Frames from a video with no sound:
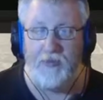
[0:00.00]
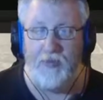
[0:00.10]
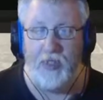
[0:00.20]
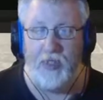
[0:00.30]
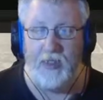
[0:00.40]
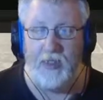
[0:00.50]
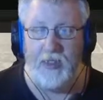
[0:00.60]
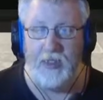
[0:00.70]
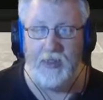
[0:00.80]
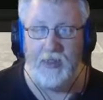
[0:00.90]
beta
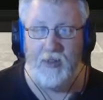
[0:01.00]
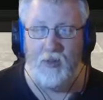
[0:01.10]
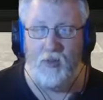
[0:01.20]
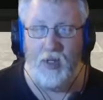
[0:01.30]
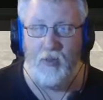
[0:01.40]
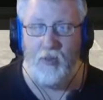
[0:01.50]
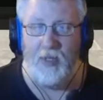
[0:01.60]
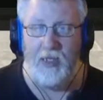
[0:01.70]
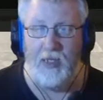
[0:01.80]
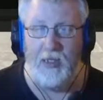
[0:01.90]
testers a little while
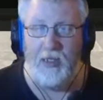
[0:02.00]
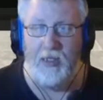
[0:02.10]
back.